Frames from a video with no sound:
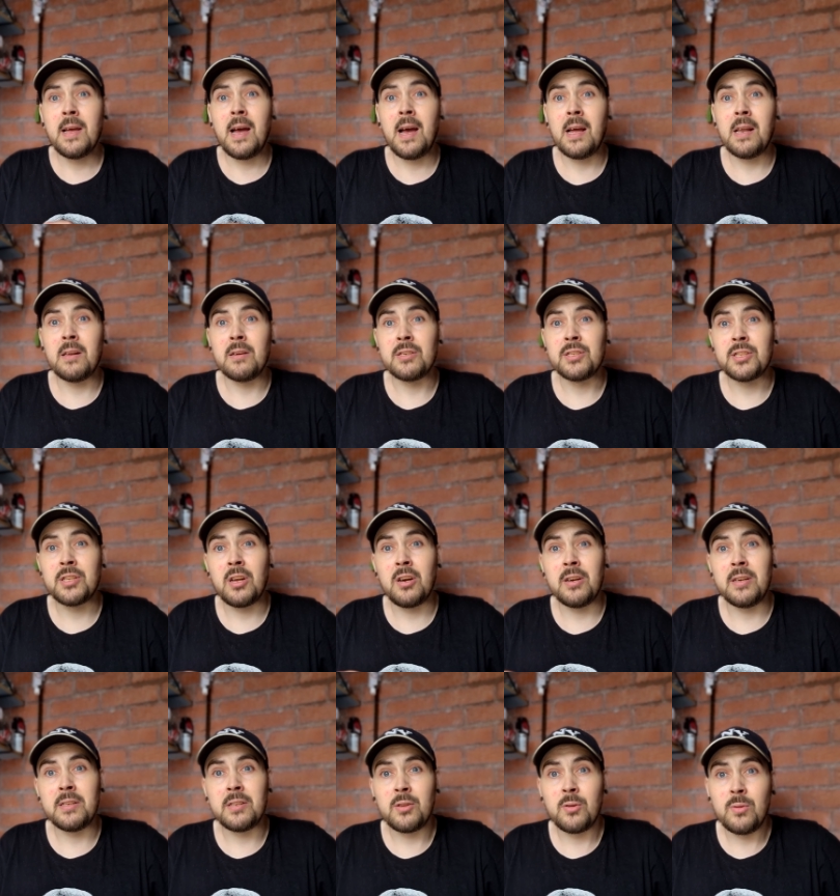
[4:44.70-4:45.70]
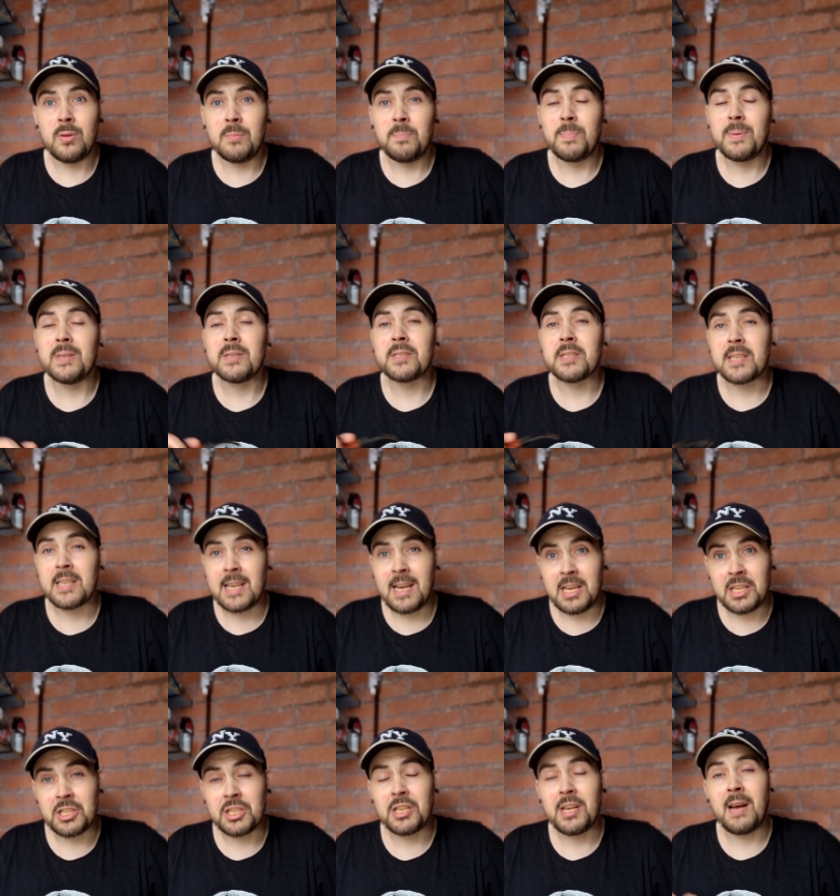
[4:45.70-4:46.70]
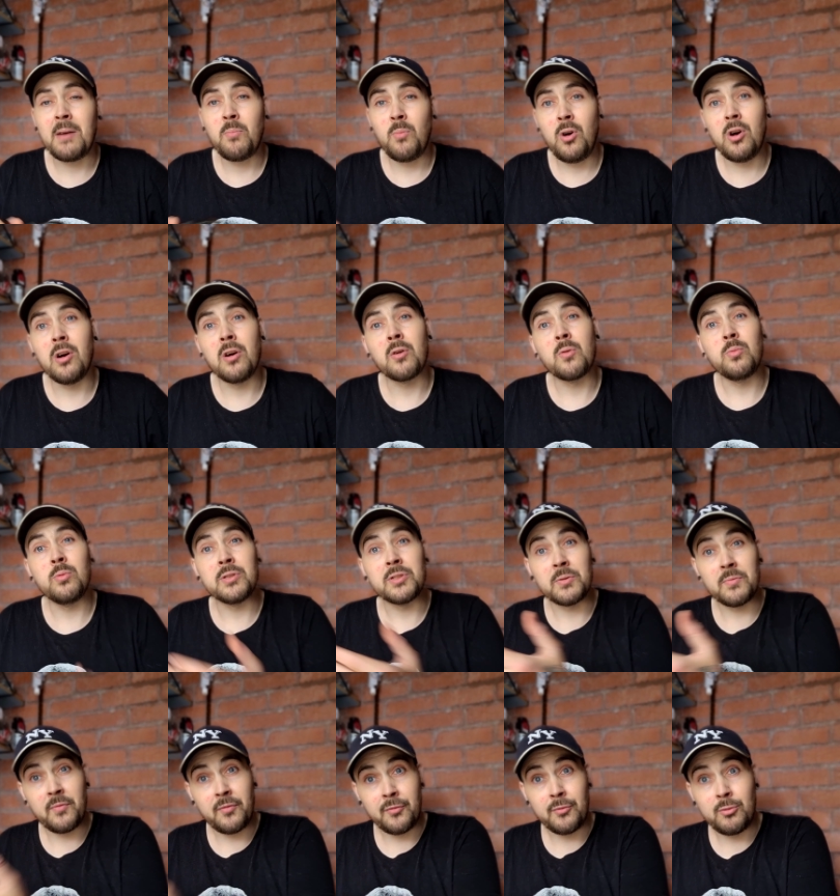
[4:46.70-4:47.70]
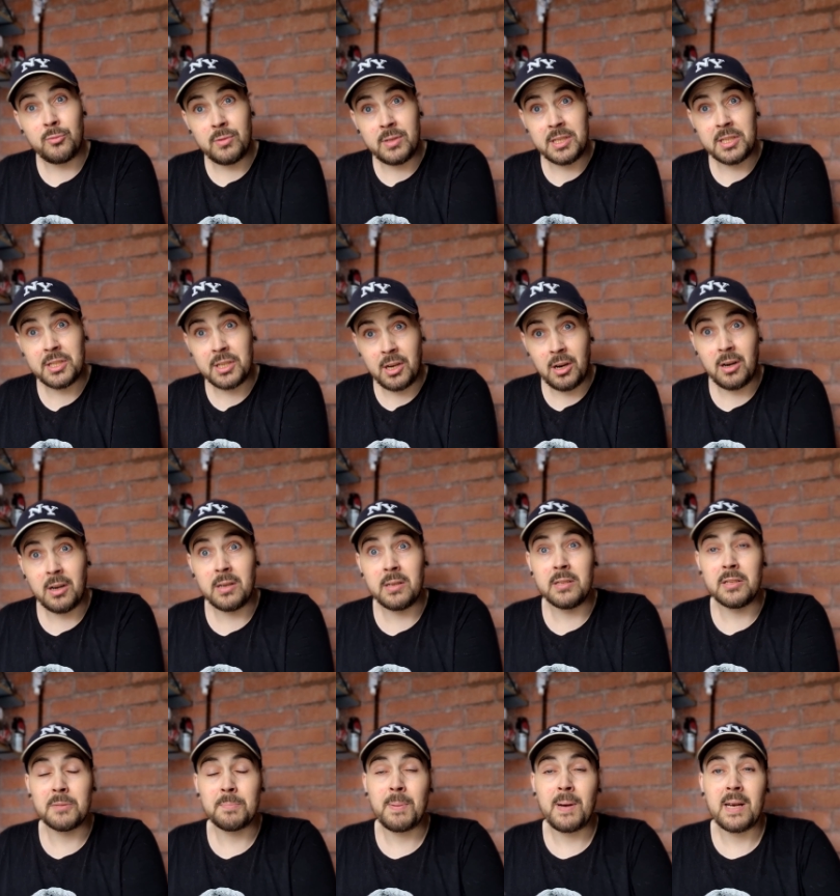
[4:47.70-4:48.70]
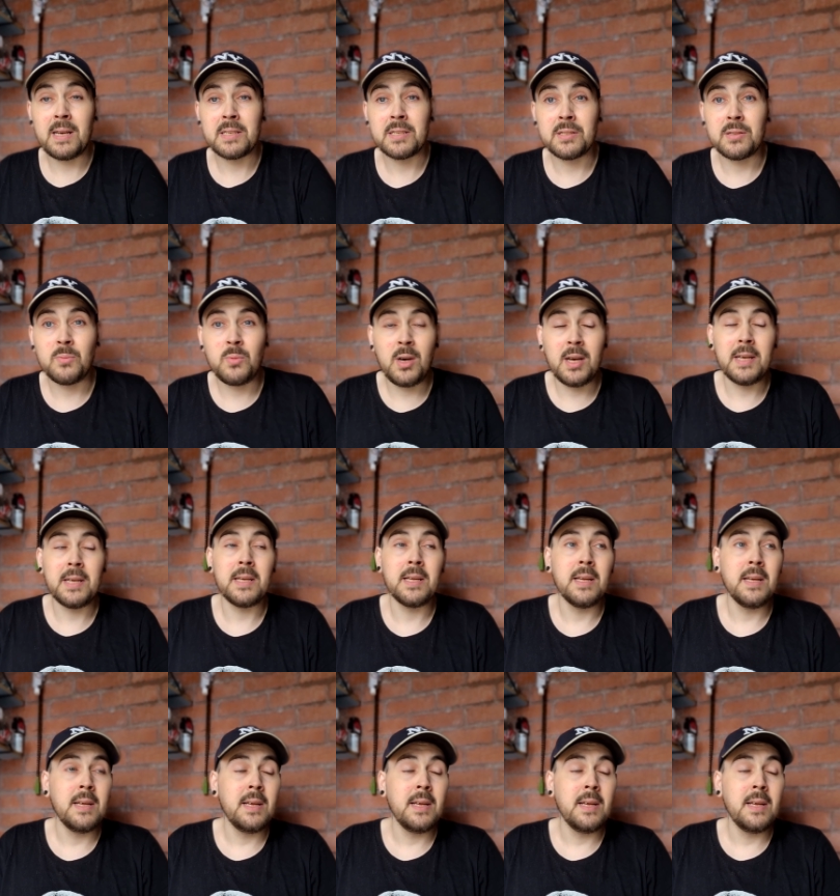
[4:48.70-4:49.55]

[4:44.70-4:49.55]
and I started doing bits of cash in hand work, was through this guy that's passed away.